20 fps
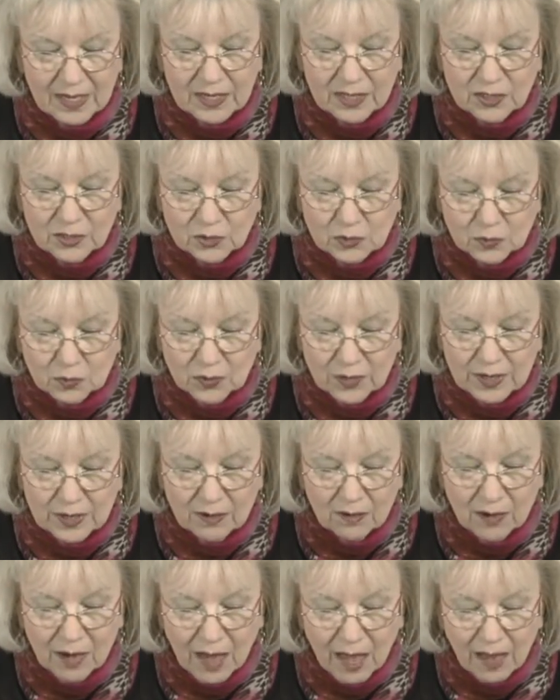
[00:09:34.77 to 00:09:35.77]
It is
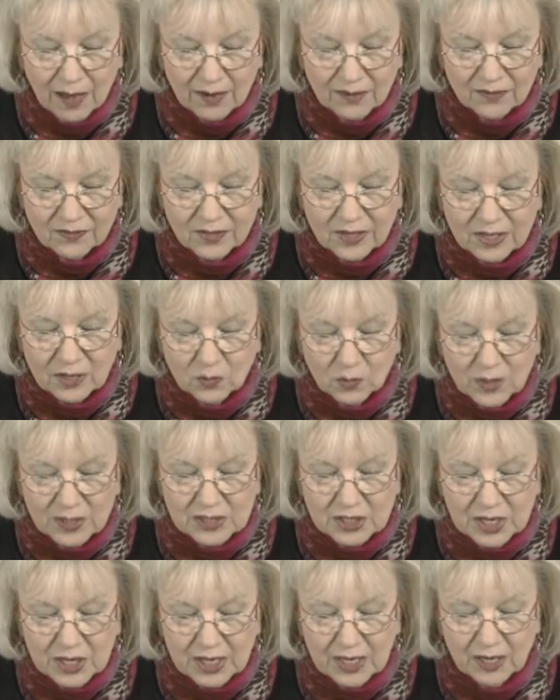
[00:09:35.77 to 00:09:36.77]
real life in
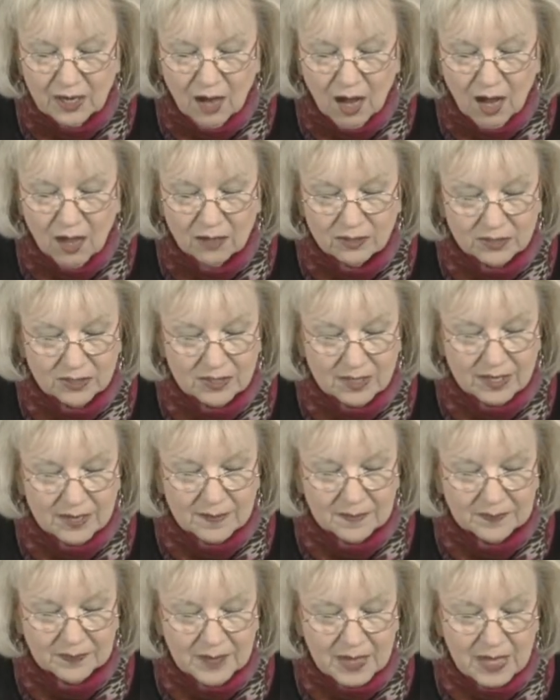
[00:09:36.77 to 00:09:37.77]
which he calls
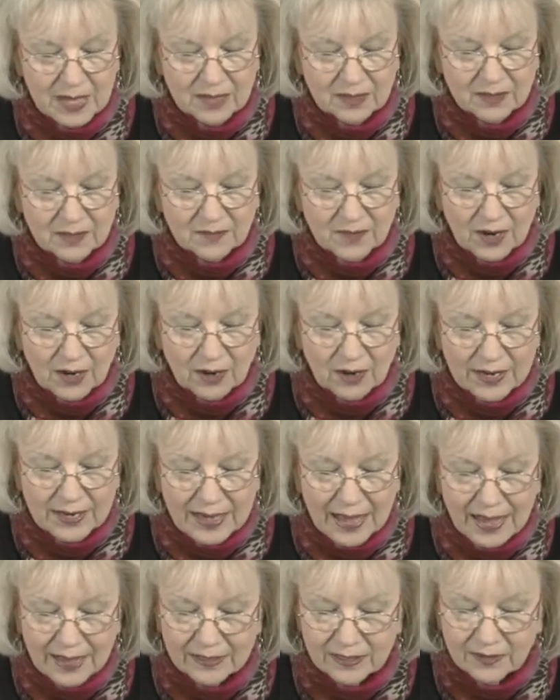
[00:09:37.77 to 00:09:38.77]
them, the
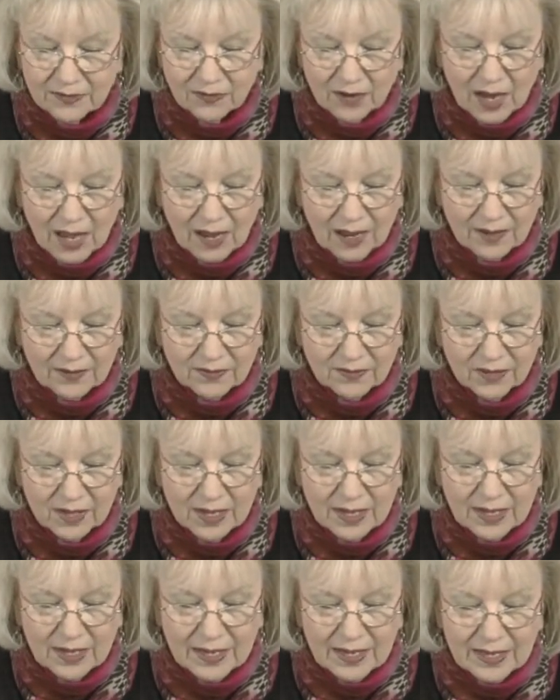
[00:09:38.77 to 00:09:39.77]
very kind of life
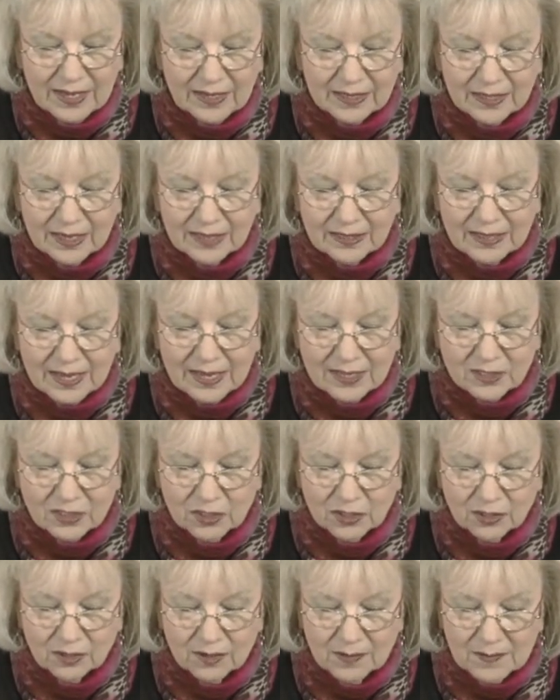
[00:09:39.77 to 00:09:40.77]
in
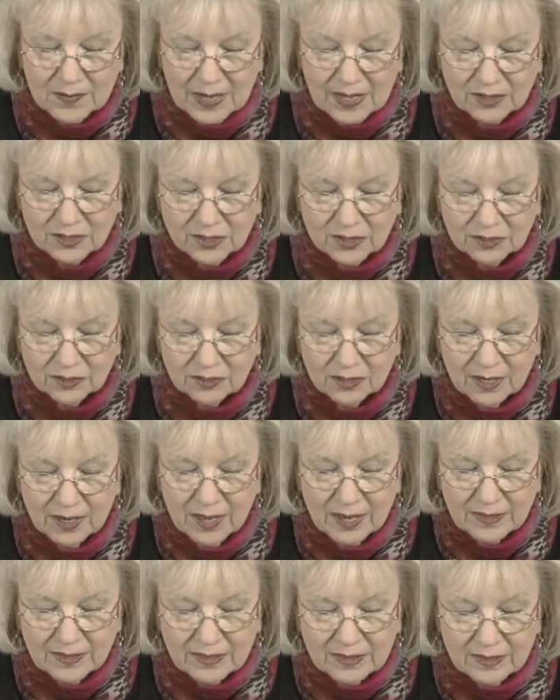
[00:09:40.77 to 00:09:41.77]
lesser measure
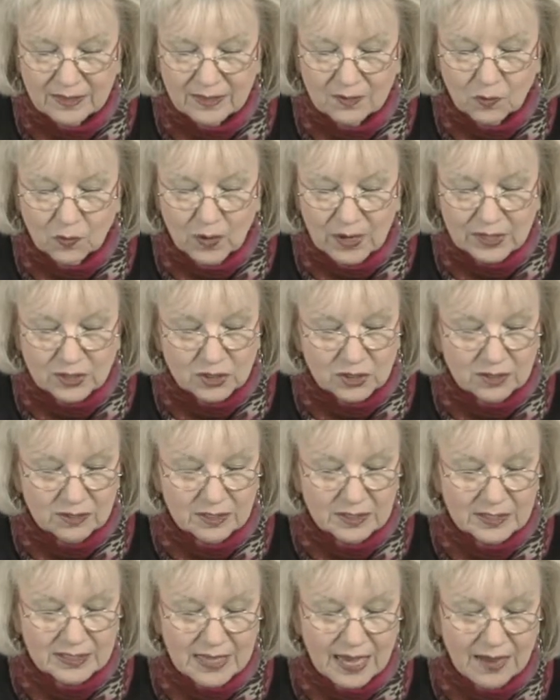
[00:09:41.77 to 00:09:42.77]
which
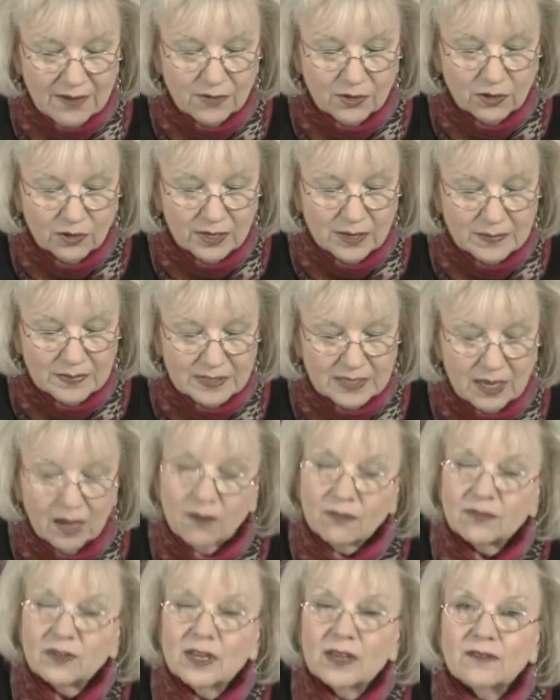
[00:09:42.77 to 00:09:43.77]
the Savior
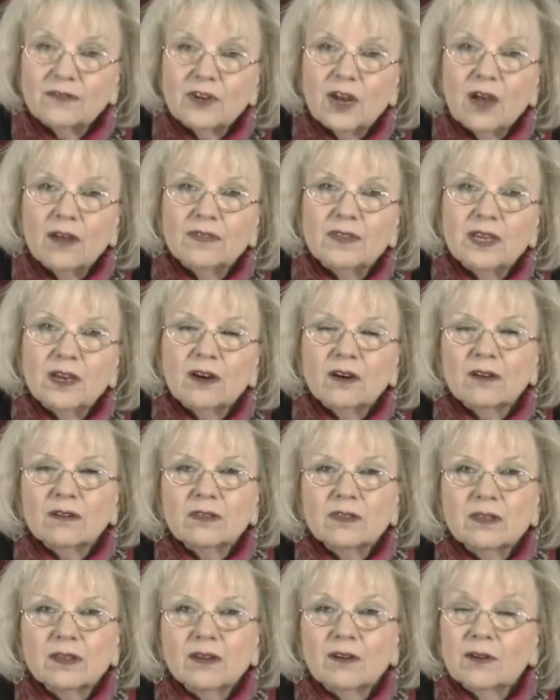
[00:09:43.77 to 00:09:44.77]
himself lived on the
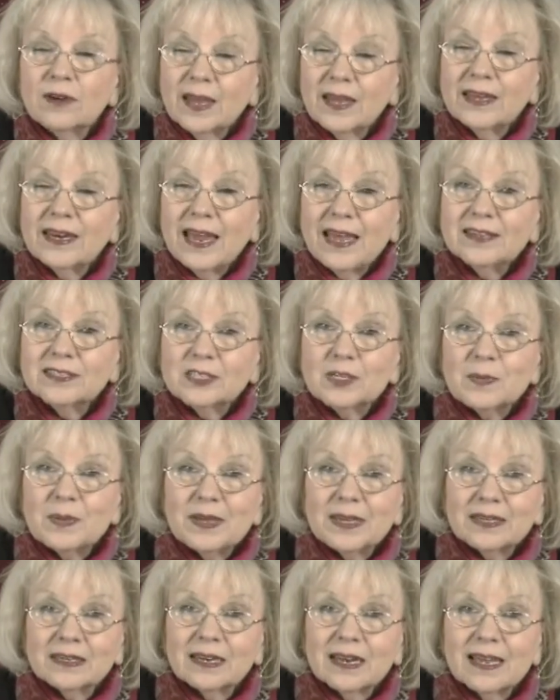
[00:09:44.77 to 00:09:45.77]
earth. Okay, it has to
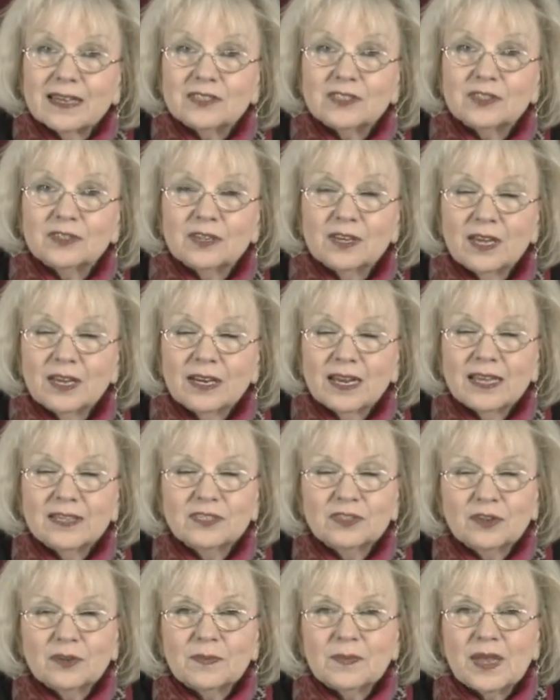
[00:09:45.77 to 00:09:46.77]
be in
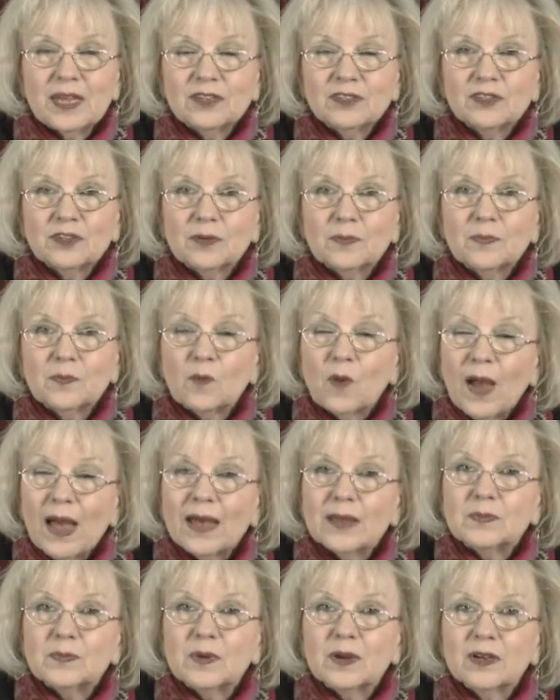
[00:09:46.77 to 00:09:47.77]
lesser measure.
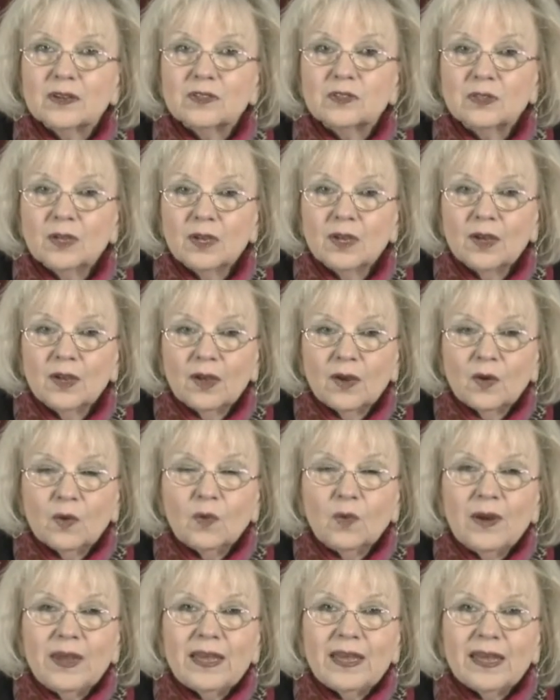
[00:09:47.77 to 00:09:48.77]
Why? Because
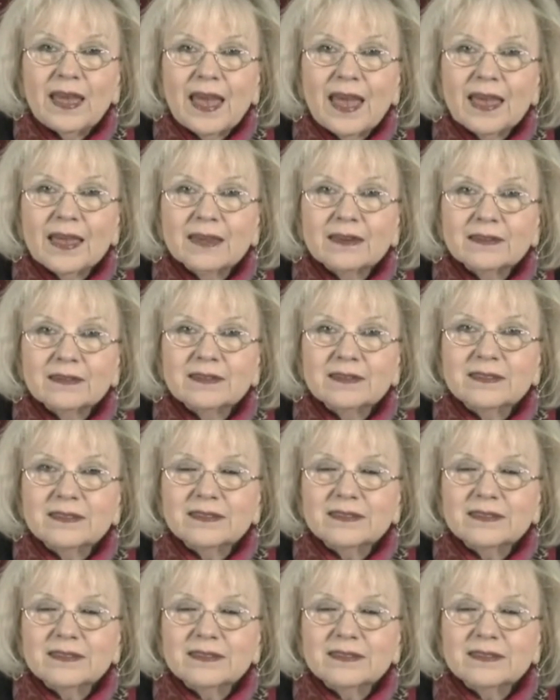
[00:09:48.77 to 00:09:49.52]
we can't